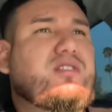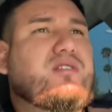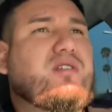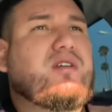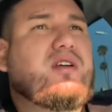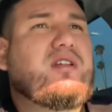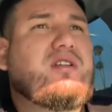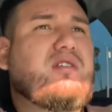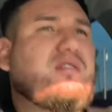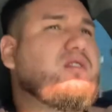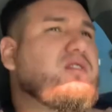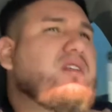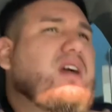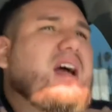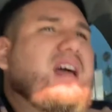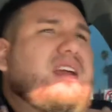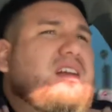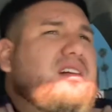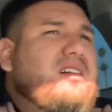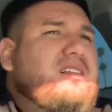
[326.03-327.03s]
So you know, you
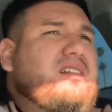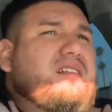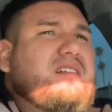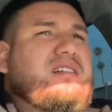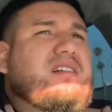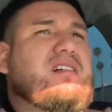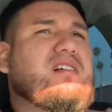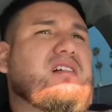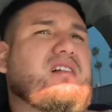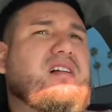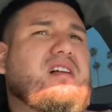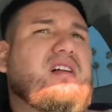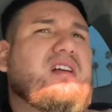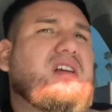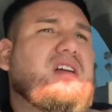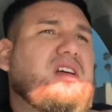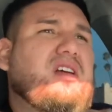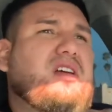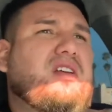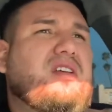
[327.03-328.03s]
gotta,
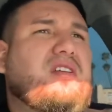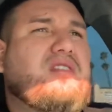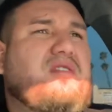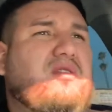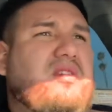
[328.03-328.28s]
you